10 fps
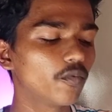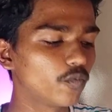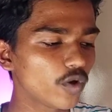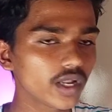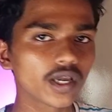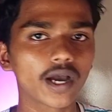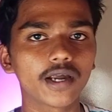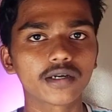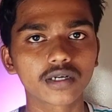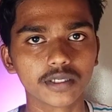very
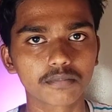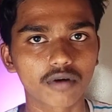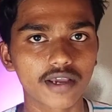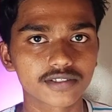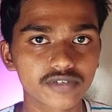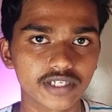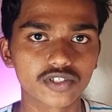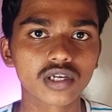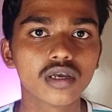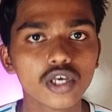higher in price
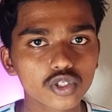range.